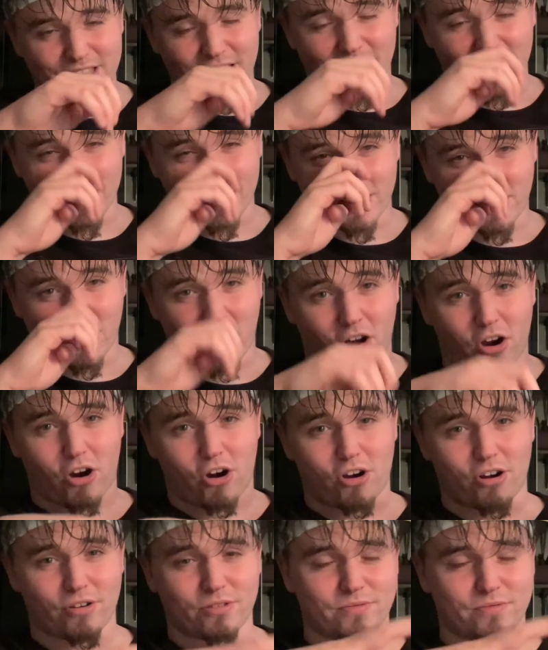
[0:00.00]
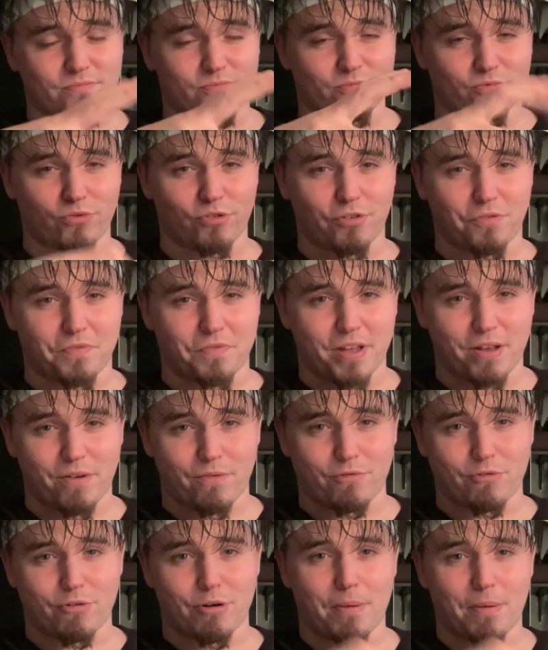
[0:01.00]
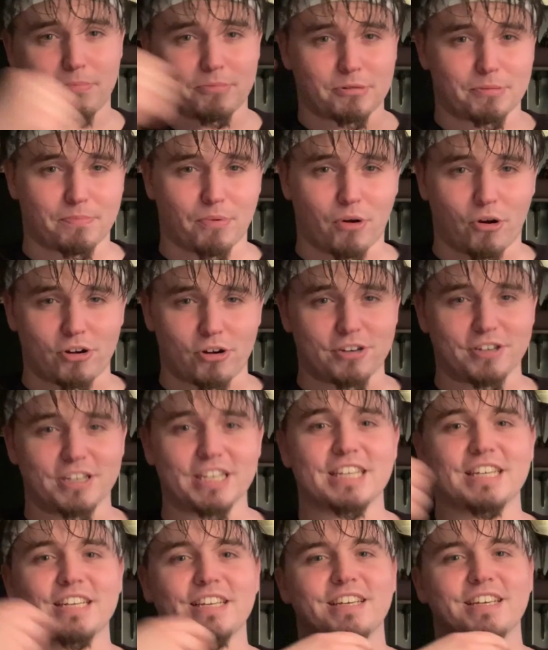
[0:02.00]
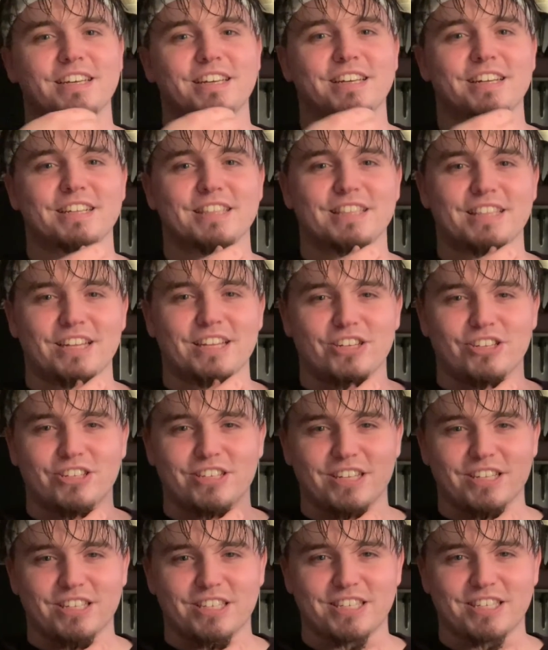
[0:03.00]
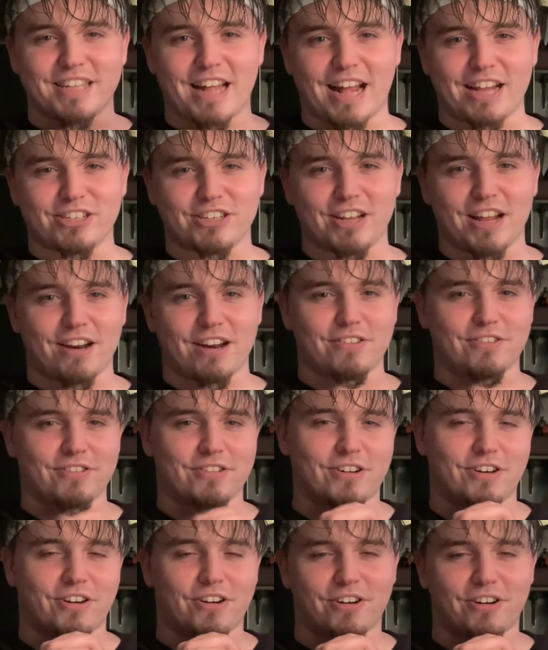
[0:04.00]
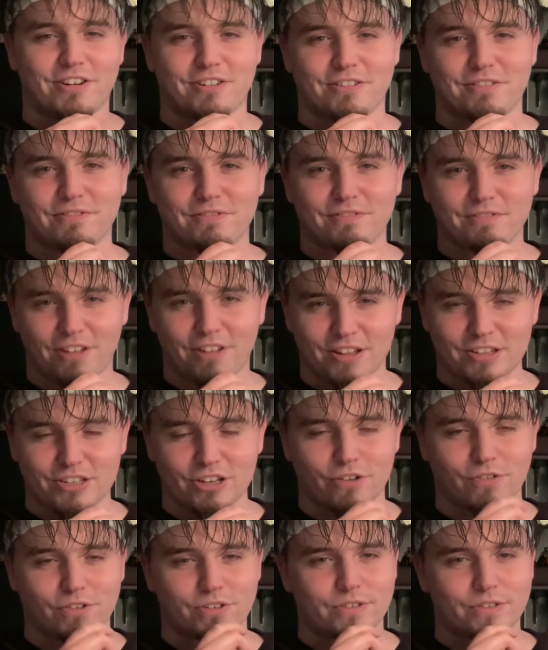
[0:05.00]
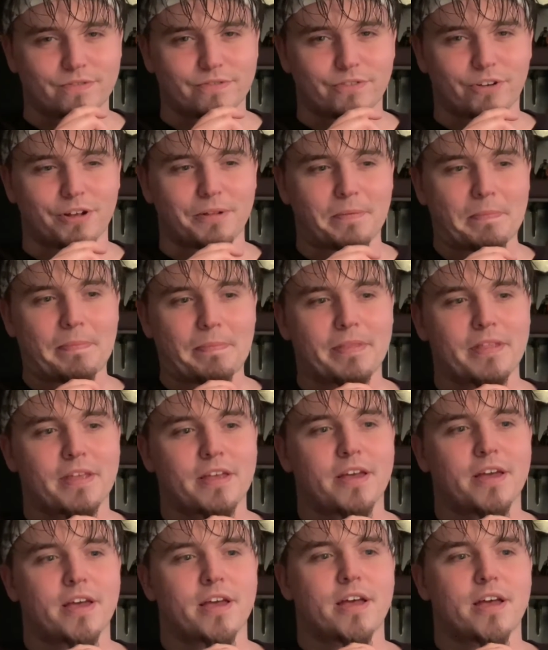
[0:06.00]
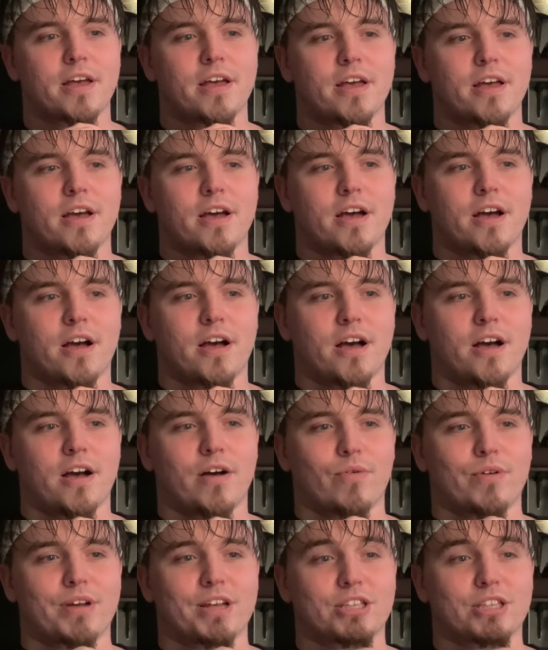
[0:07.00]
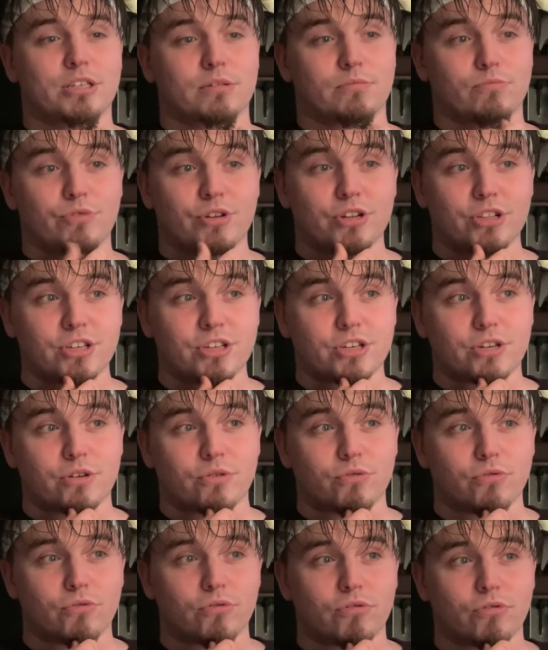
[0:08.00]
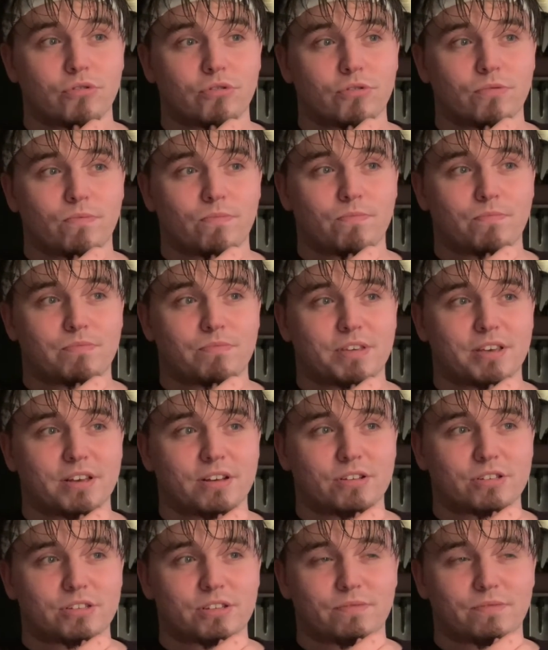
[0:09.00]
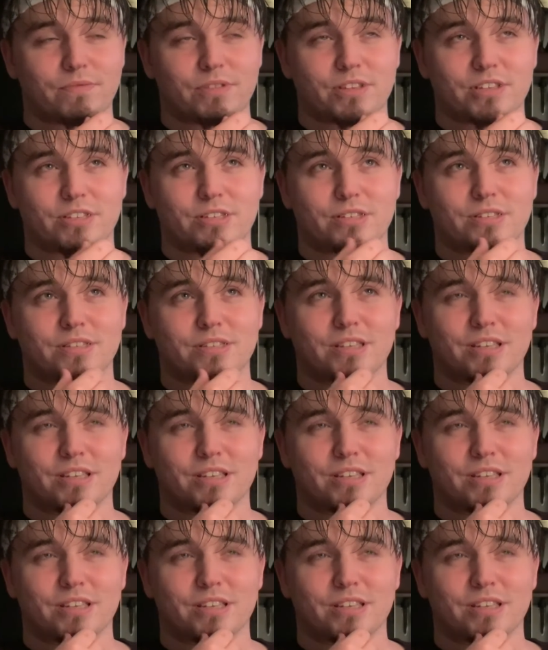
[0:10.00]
that car roof get ripped apart and they just get snatched out of their car. That's always fun. We get some really cool kills of this